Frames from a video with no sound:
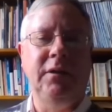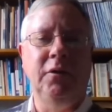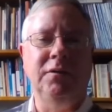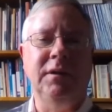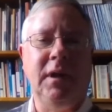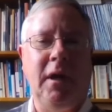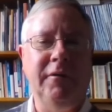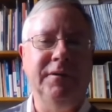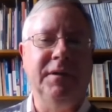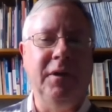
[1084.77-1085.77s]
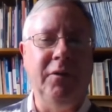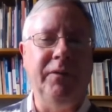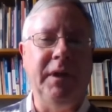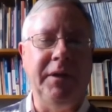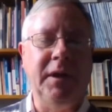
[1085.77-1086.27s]
use the currency
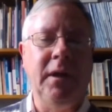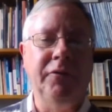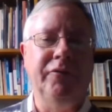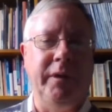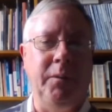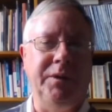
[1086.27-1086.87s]
of another country,